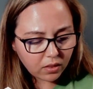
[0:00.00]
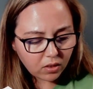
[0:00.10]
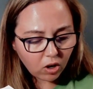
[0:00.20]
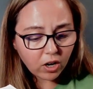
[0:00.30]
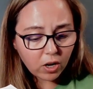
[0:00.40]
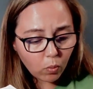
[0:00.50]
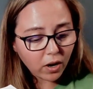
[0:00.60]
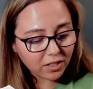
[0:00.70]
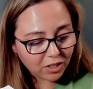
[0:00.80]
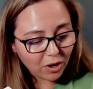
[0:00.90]
or he
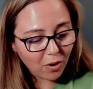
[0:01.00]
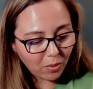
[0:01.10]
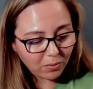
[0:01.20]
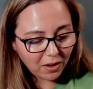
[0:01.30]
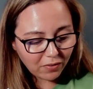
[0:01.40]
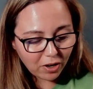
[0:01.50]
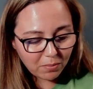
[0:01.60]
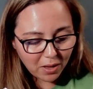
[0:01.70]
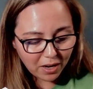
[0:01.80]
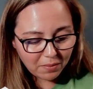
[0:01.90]
wanted to go home that very
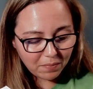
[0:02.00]
minute.